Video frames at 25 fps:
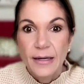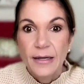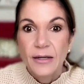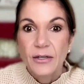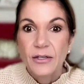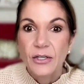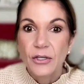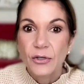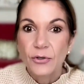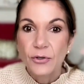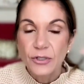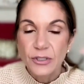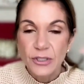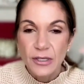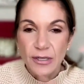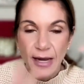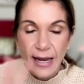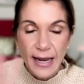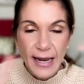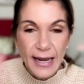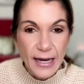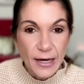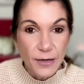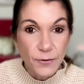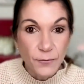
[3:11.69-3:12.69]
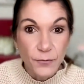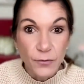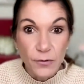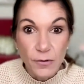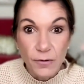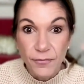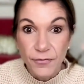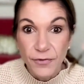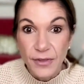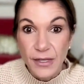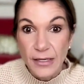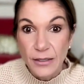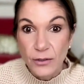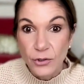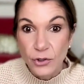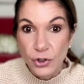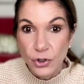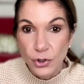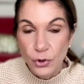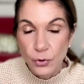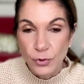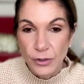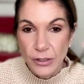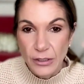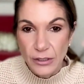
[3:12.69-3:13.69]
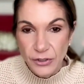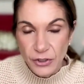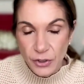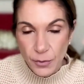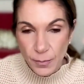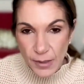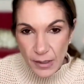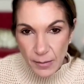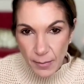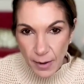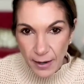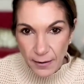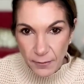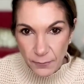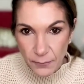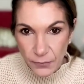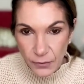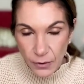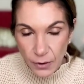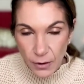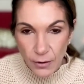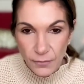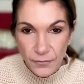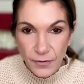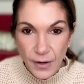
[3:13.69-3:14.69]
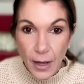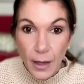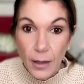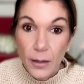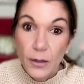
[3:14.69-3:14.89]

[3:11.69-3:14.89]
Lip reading: here's a handful of things you need to be mindful of.